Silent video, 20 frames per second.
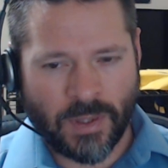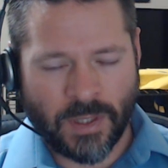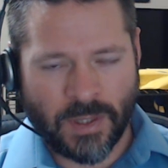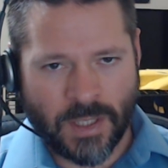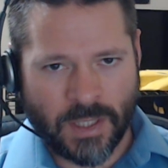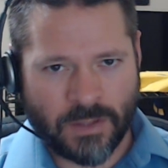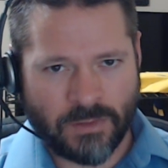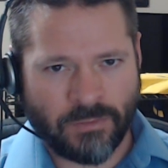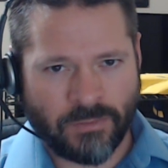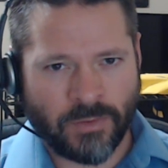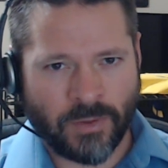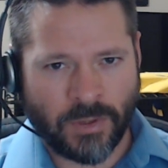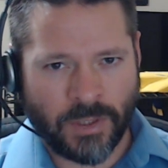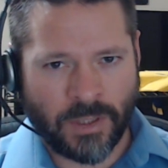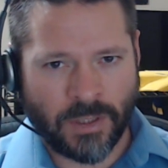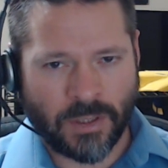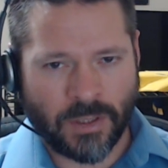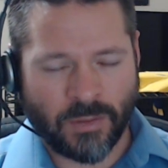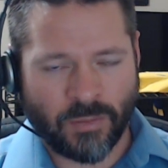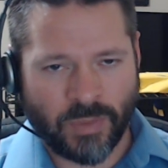that that's
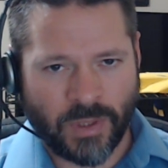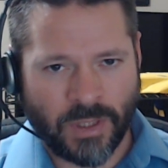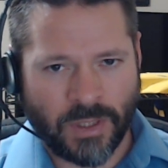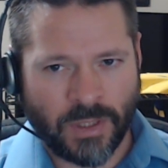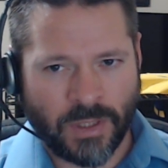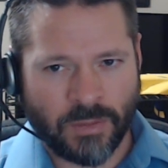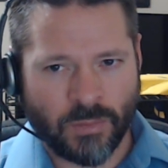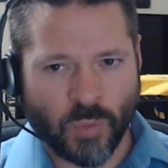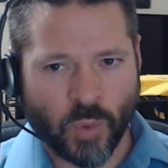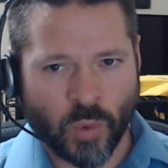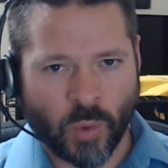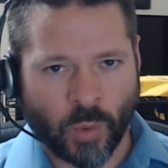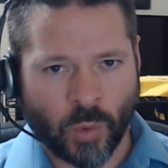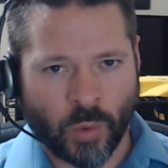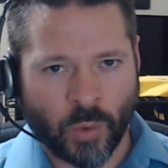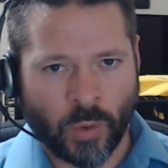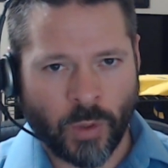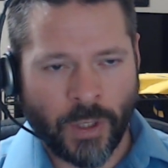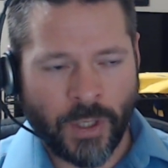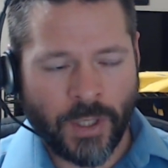fully and completely
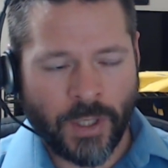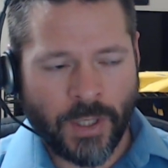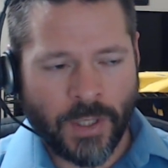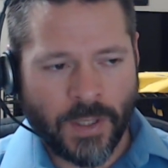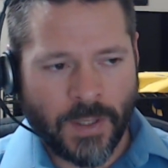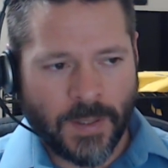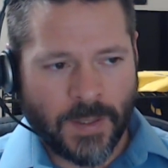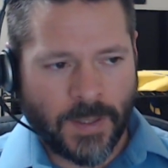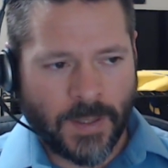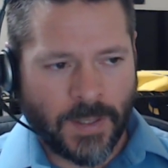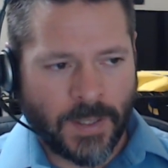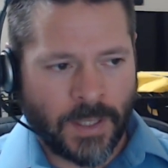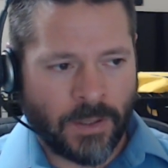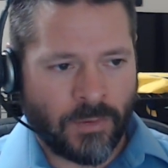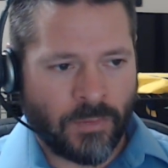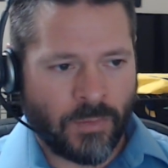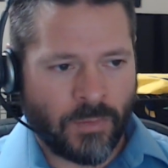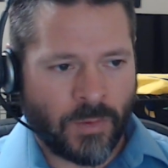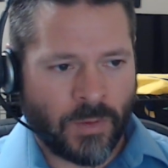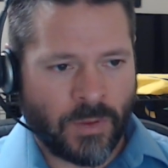moral.
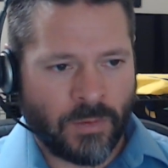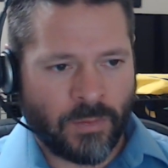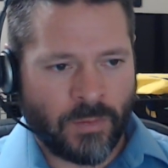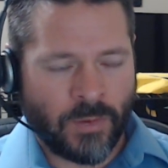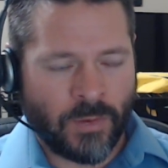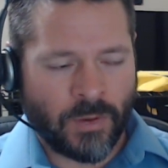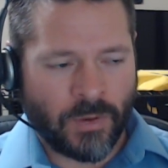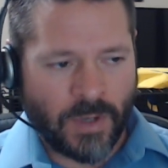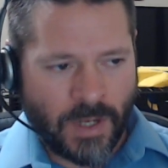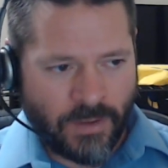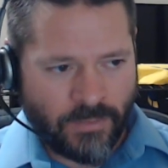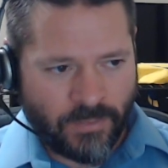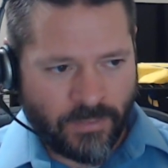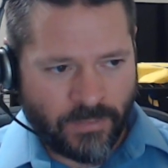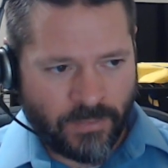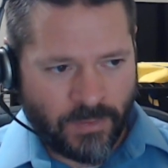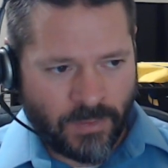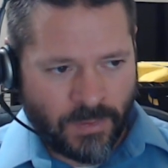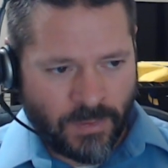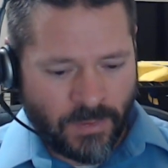
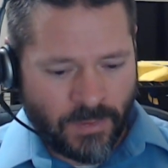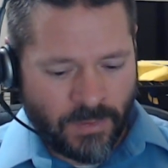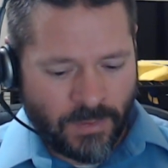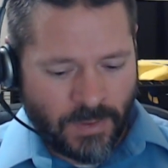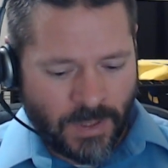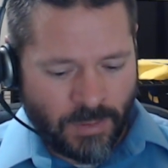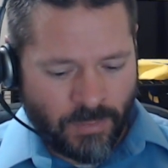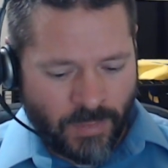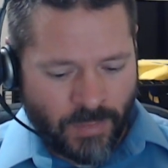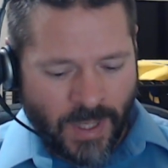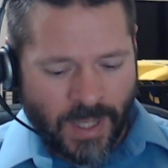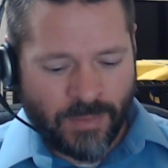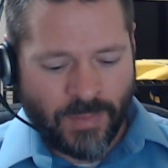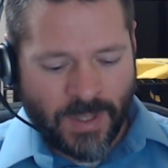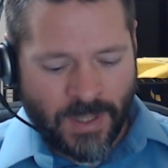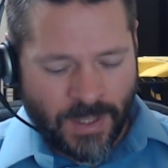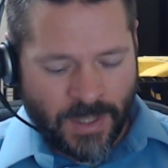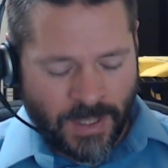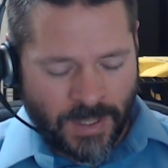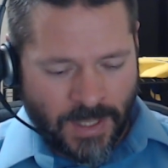It might
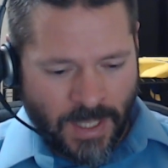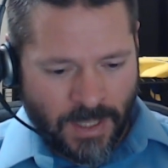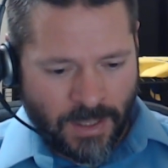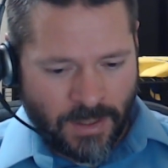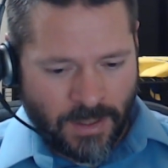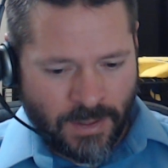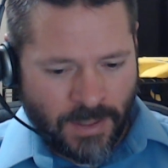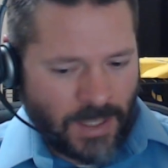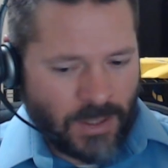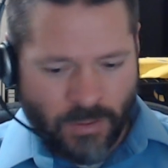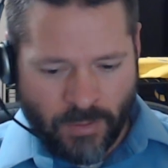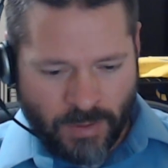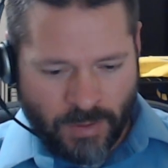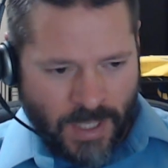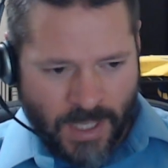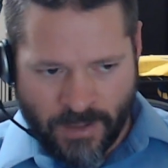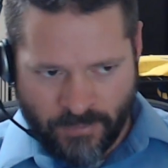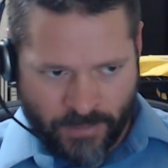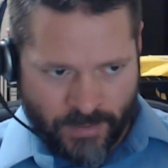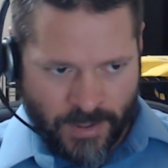be that they don't
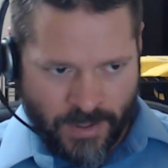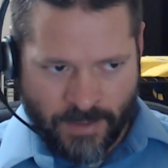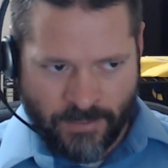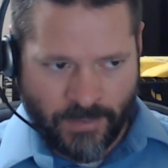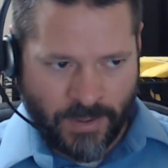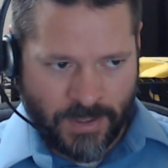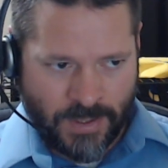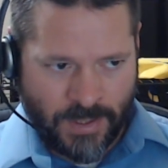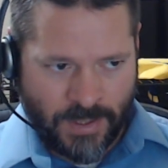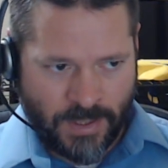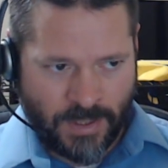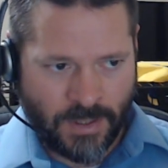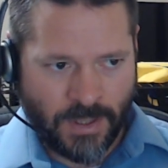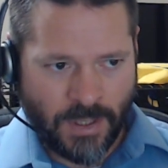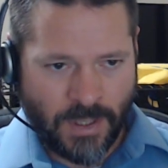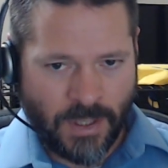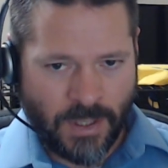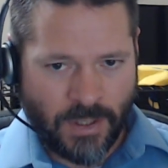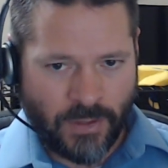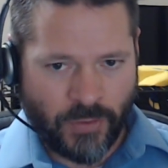count for everything.
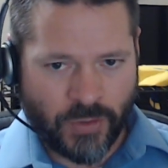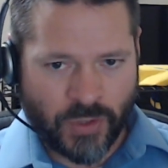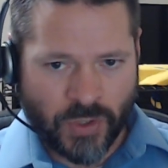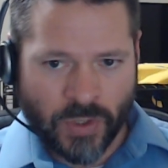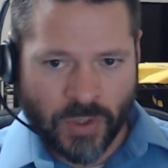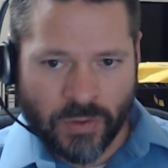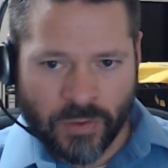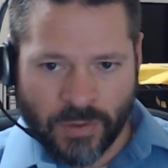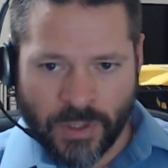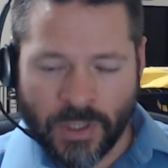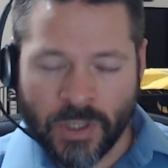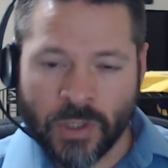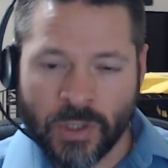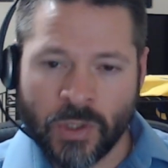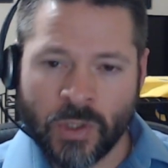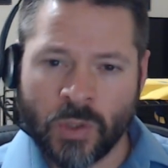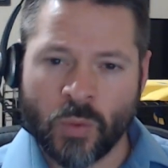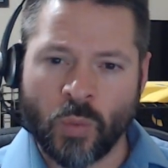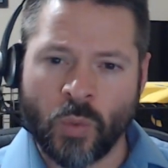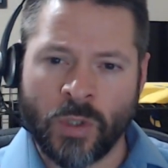Certainly a
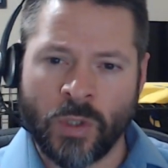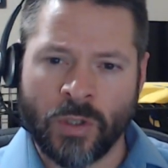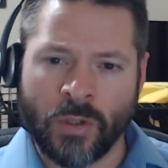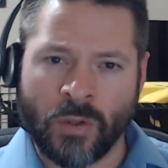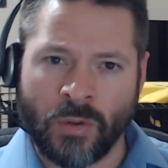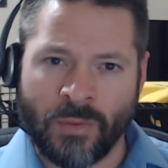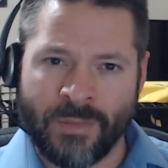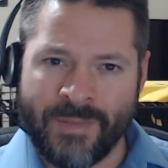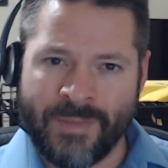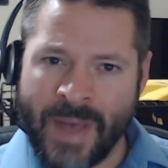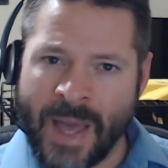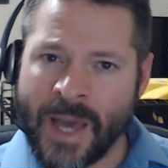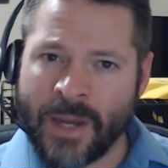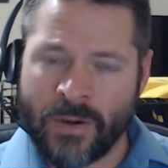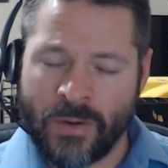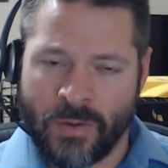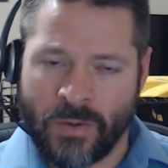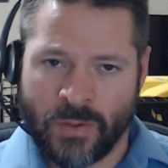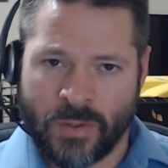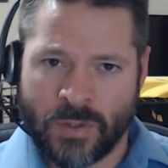good will
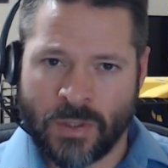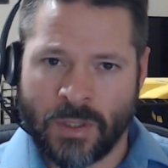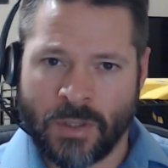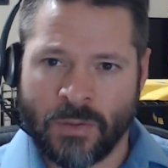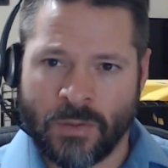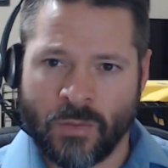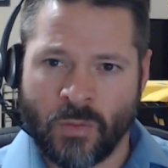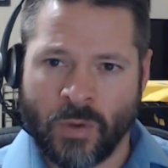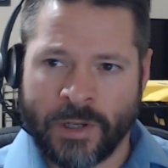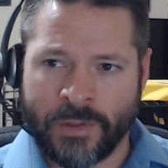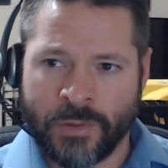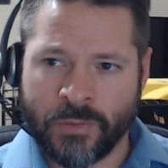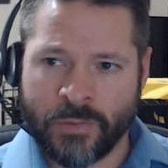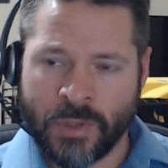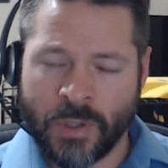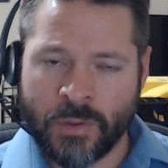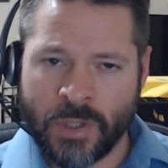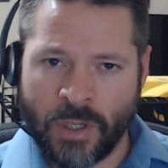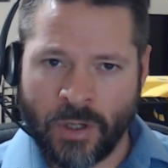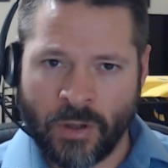matters, and while the
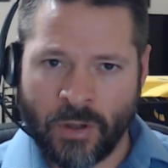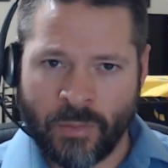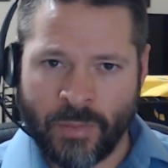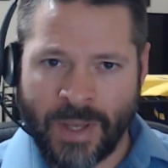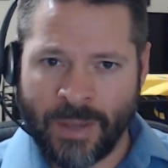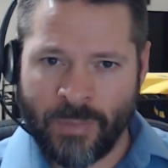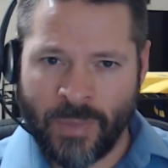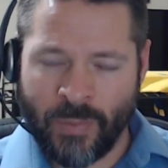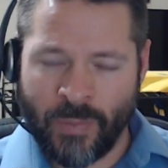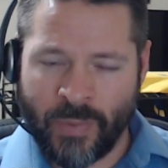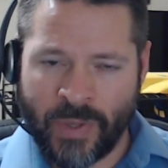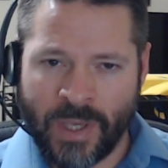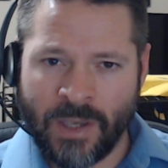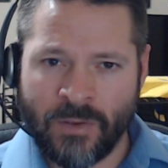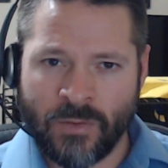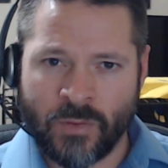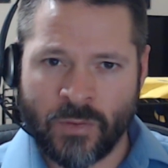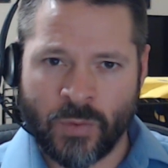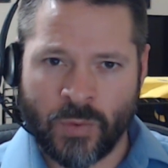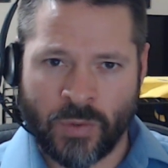road to hell might be
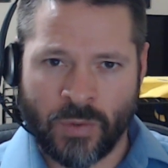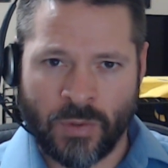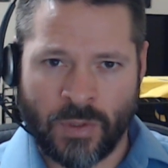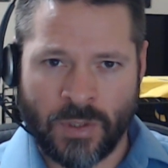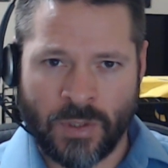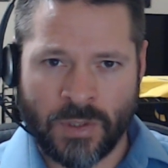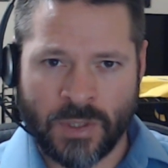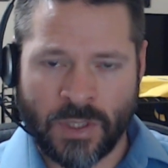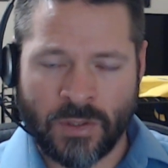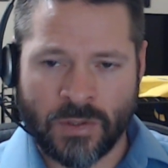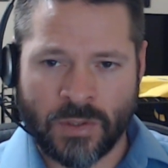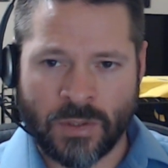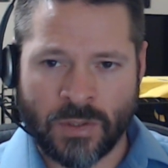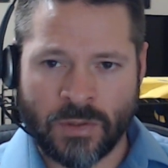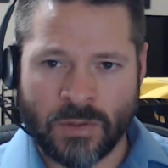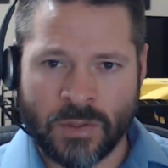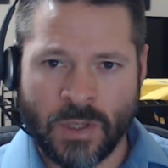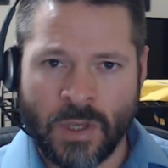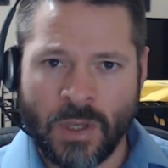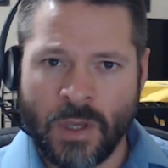paved with good
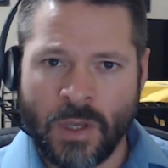intentions,